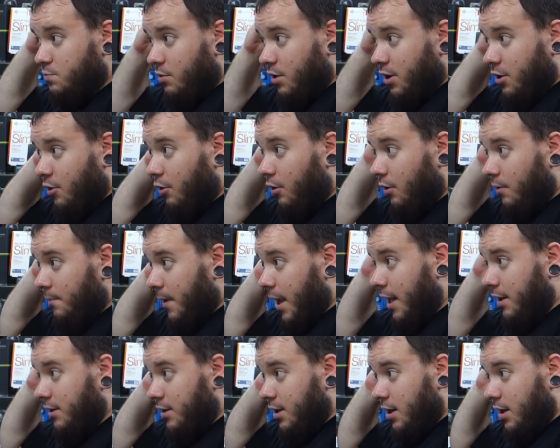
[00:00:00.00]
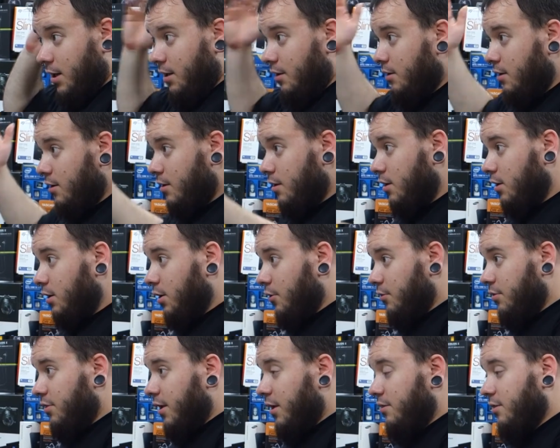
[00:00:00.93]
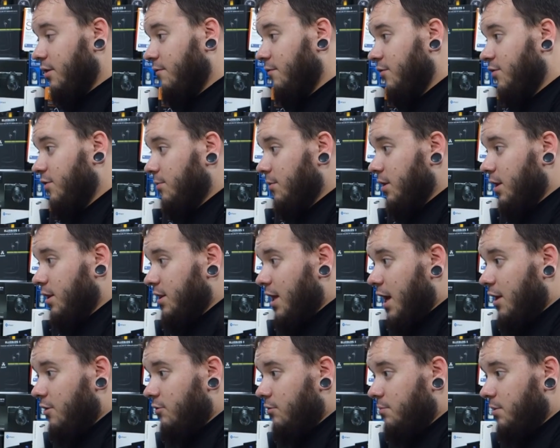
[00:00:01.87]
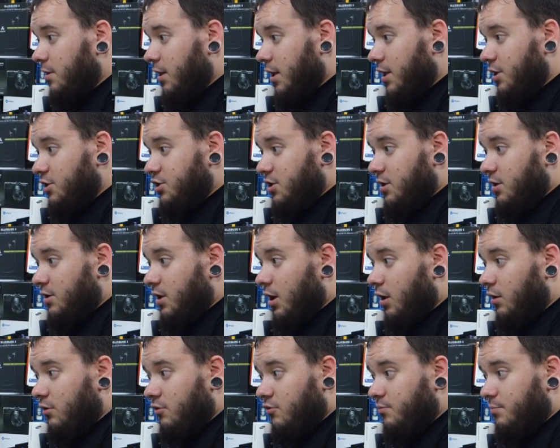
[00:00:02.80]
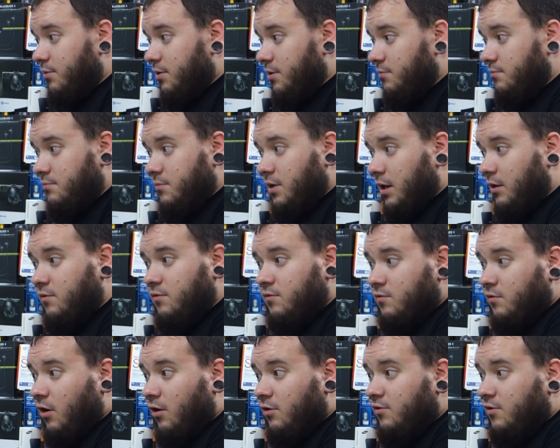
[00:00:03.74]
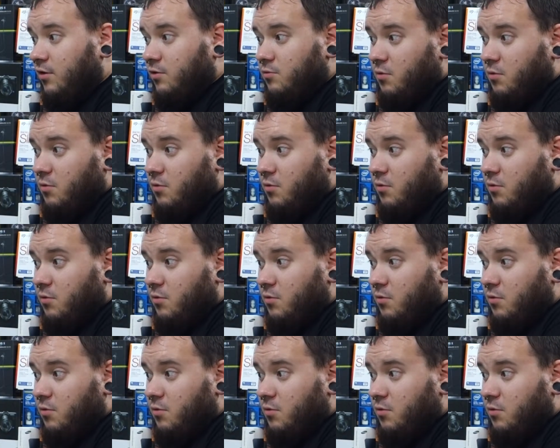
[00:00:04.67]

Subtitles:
is pretty cool. And you'd think that for something like that, it would be like $1 jillion, but it starts at